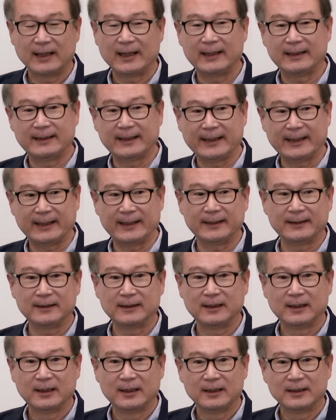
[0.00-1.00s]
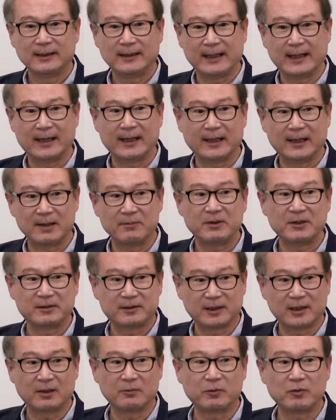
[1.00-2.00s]
and then the LLM
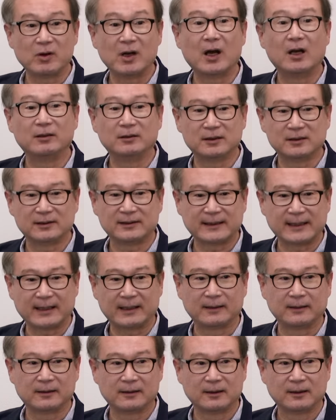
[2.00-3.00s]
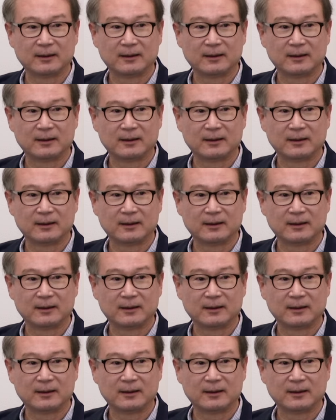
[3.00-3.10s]
itself will understand